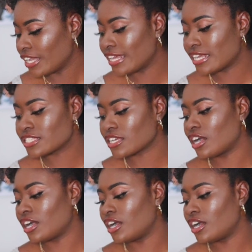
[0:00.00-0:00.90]
it is
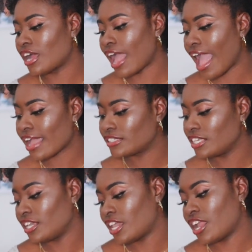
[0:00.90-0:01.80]
a
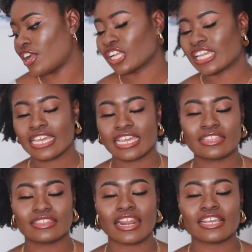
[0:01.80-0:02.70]
acne care
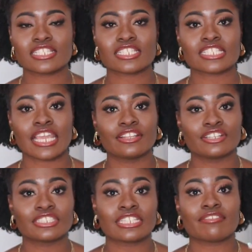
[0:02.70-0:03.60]
kit that is
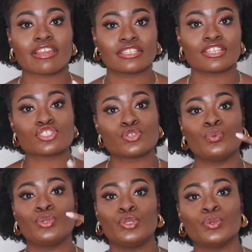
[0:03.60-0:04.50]
tailored directly to
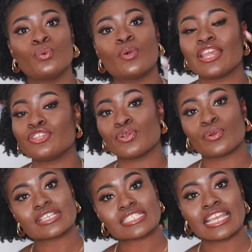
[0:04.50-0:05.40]
you and
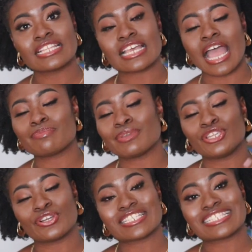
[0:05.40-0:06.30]
your skin type
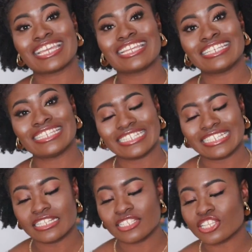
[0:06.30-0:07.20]
and your skin
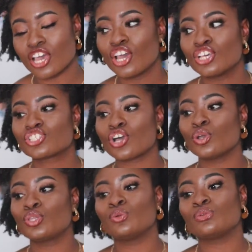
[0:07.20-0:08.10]
needs.
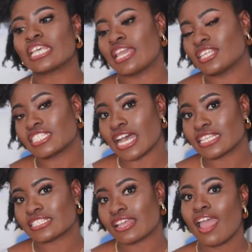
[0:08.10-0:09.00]
So you take the
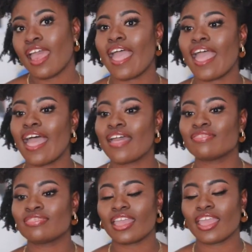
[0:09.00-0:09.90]
test
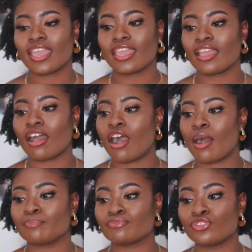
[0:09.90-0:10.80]
and they
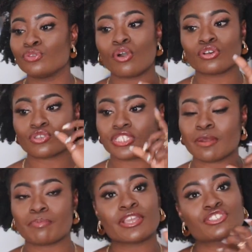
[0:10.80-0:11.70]
um, you also
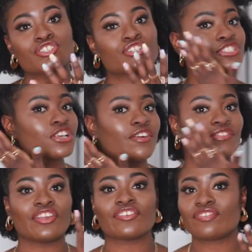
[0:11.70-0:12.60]
send pictures
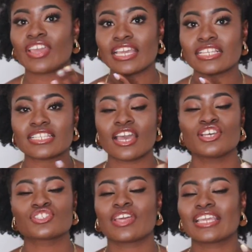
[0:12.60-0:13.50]
of your face
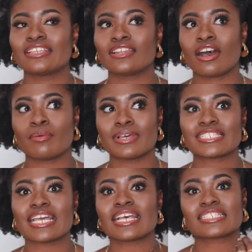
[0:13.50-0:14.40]
so they can um,
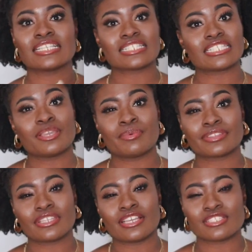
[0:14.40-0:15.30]
assess and see
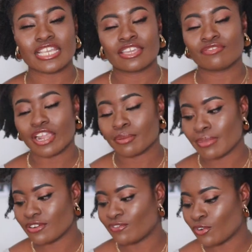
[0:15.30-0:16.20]
what things they can
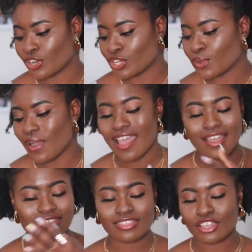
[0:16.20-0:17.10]
recommend for you
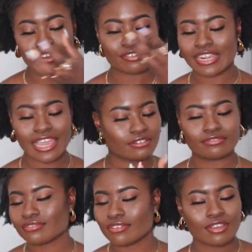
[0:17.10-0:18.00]
and then they create
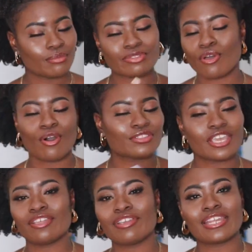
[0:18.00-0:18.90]
with all
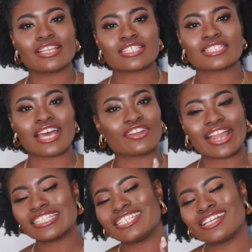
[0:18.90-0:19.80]
the ingredients that are
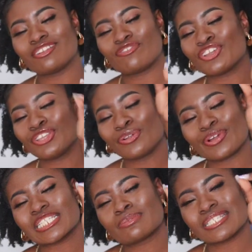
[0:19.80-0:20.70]
ideal for
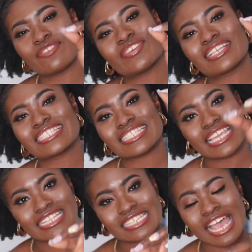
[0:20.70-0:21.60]
your specific
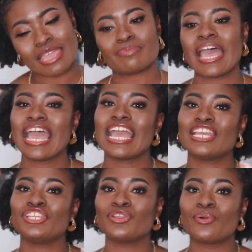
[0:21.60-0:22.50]
skin type
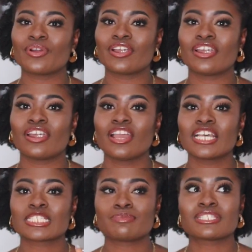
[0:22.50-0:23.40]
and your
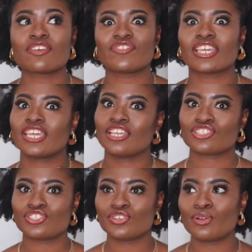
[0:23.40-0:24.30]
specific
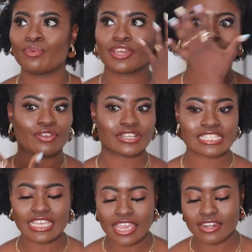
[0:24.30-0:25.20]
issue with your
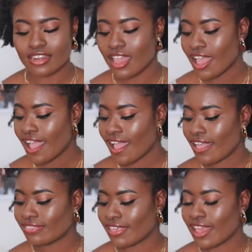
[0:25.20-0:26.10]
skin
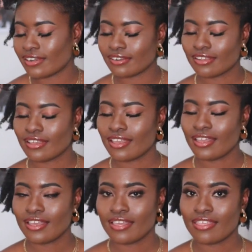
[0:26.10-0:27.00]
and then
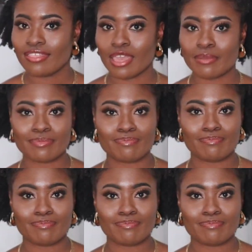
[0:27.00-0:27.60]
they